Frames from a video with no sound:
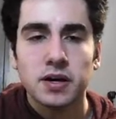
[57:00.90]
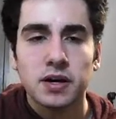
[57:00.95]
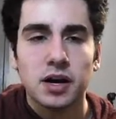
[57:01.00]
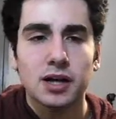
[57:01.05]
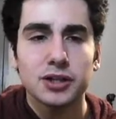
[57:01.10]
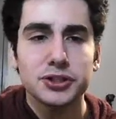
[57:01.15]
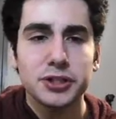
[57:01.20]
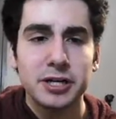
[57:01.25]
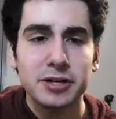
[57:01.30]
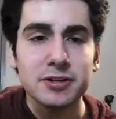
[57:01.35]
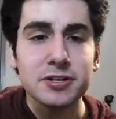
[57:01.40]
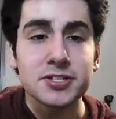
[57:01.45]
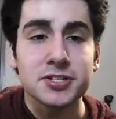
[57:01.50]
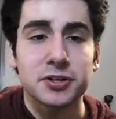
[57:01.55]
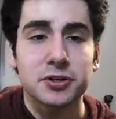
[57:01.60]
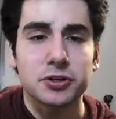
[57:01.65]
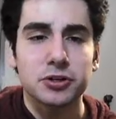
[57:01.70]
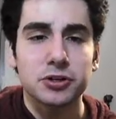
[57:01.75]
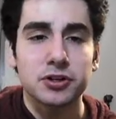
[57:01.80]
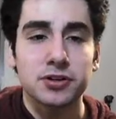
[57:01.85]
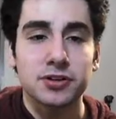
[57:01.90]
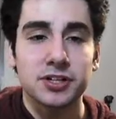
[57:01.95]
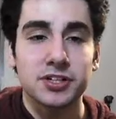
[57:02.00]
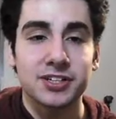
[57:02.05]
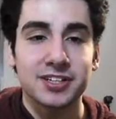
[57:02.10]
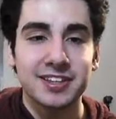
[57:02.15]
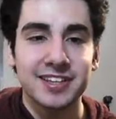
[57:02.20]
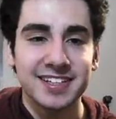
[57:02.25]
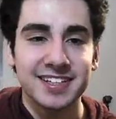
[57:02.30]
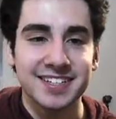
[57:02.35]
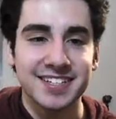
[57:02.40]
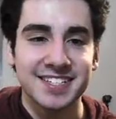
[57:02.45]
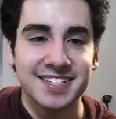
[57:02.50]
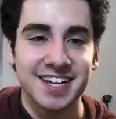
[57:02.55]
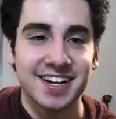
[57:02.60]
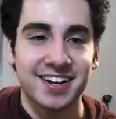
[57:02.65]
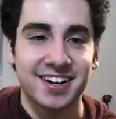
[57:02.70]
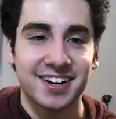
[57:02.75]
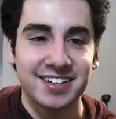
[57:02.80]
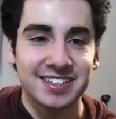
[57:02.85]
A chair is a good thing to sit
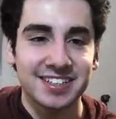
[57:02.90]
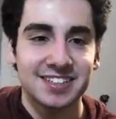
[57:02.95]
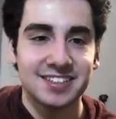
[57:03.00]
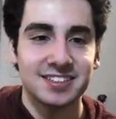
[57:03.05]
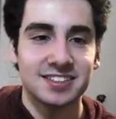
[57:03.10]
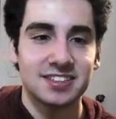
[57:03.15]
on.